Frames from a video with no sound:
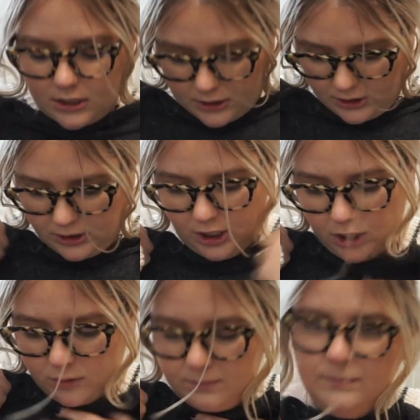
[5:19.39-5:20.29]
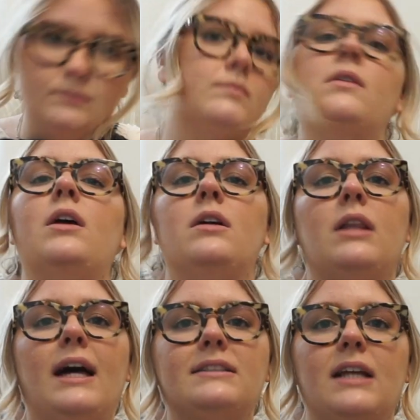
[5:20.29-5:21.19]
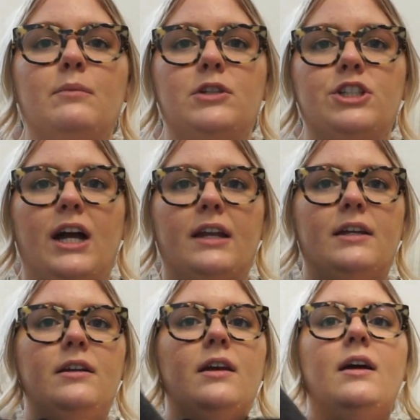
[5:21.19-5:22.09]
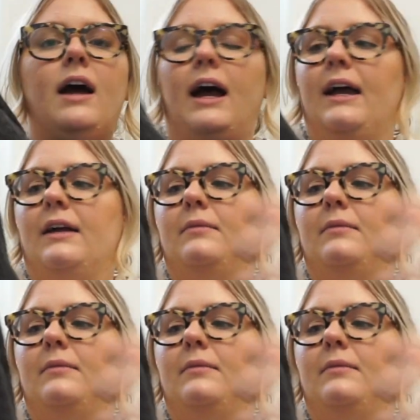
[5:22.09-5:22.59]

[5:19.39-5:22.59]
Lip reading: So last time we chatted, I had